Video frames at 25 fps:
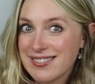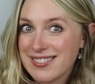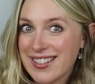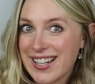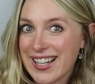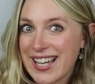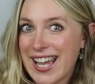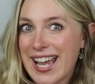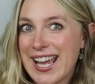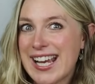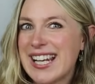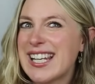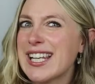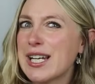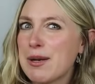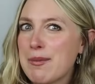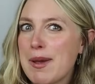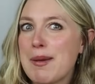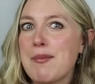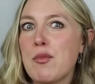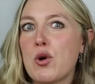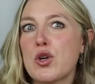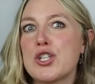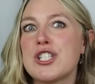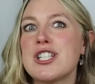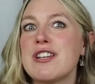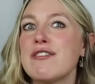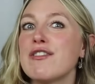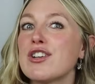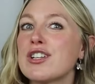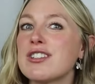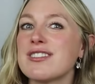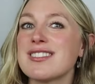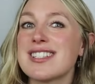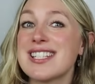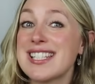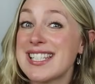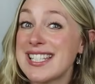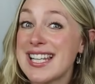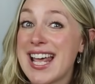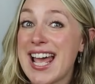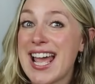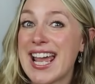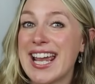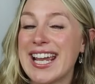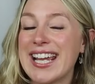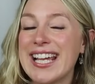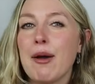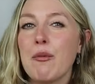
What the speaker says: Okay, a little bit more difficult to say.